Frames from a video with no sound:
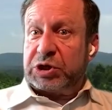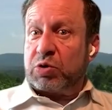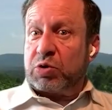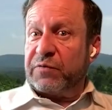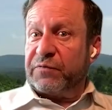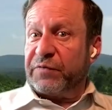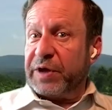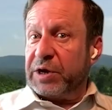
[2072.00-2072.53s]

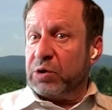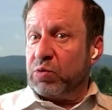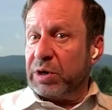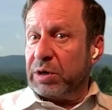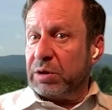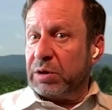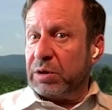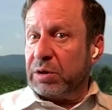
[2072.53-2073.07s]
Is it going to
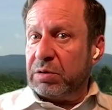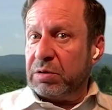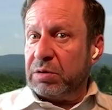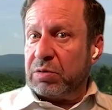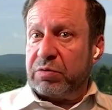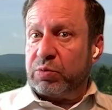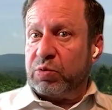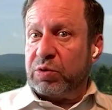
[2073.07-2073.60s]
fade
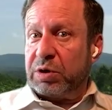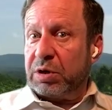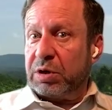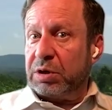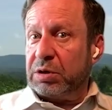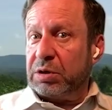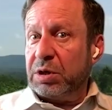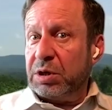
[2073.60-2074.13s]
quickly, or
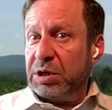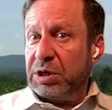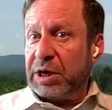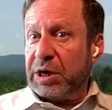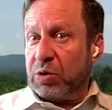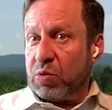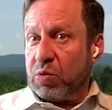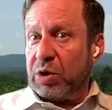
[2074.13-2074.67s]
will it
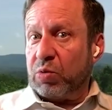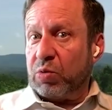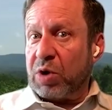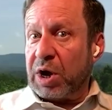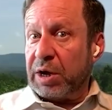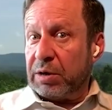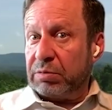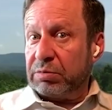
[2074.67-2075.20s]
take
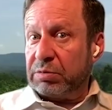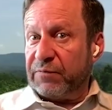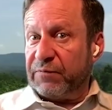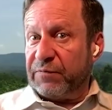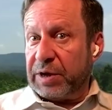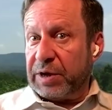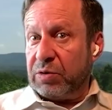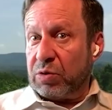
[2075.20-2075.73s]
quite a while
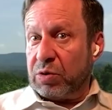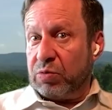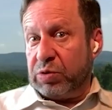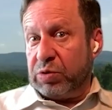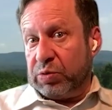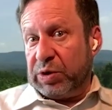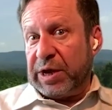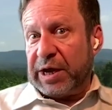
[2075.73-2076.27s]
to fade,
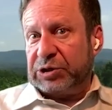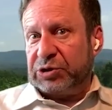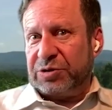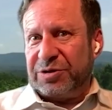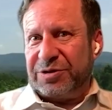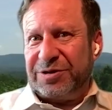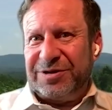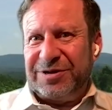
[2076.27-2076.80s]
or will we
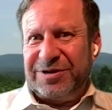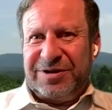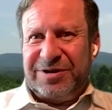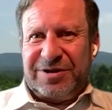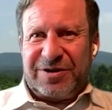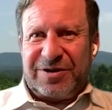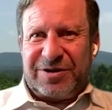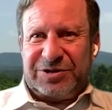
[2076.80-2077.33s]
actually
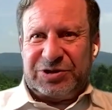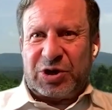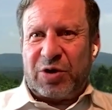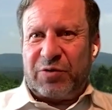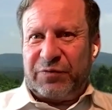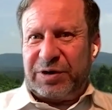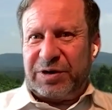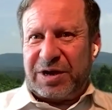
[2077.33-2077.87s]

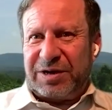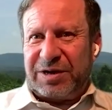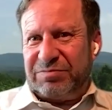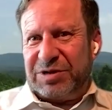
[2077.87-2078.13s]
solve it?